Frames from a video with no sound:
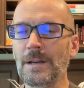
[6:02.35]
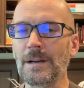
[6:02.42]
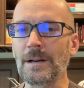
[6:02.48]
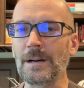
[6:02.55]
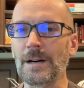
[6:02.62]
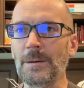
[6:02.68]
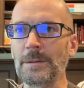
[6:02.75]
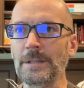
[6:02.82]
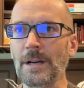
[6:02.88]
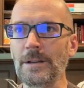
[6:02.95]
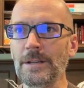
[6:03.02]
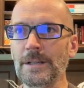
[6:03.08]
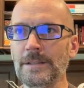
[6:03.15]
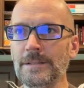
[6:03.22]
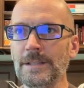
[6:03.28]
Uh, now
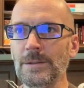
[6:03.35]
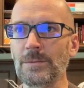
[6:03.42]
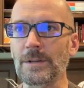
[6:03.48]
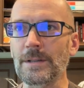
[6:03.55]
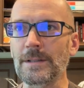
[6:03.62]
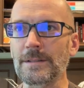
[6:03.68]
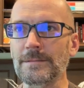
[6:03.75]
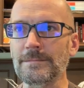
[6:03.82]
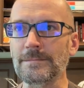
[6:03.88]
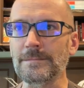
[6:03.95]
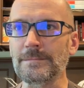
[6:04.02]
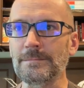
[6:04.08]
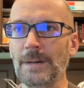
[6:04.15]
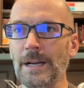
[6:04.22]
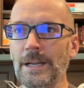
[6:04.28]
you're going to see where
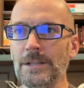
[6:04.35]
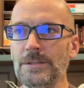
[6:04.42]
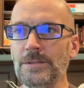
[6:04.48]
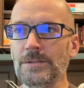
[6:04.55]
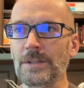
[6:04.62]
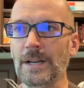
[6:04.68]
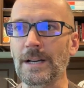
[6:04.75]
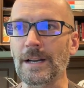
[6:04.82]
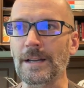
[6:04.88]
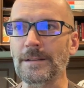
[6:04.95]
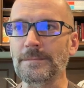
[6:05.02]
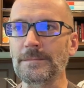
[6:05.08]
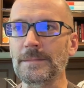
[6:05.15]
my issues lie,